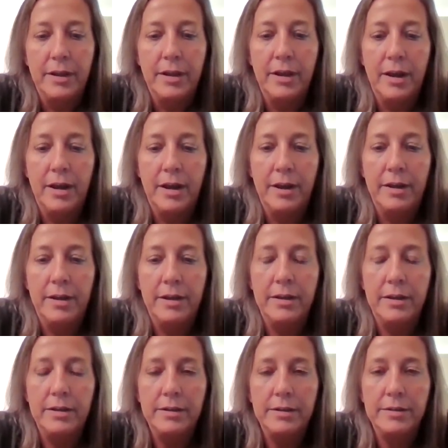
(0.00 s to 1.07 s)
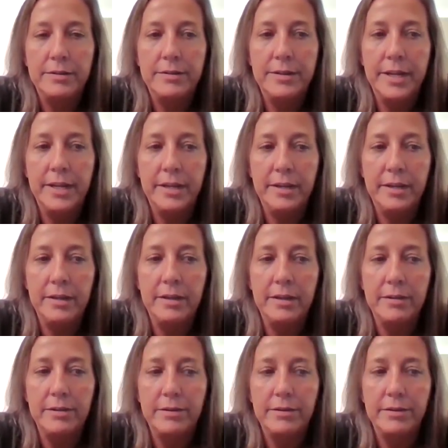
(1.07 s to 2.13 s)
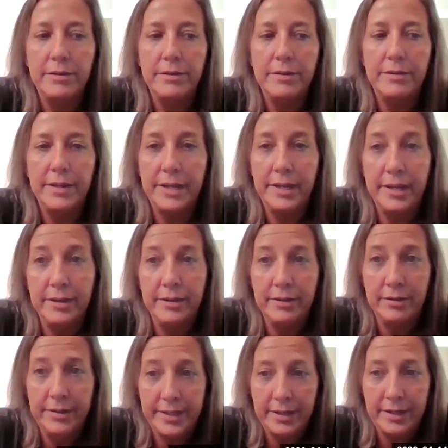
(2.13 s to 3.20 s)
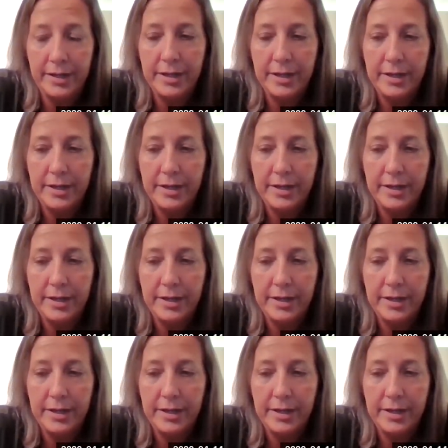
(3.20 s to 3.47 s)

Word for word: uh, they they killed it.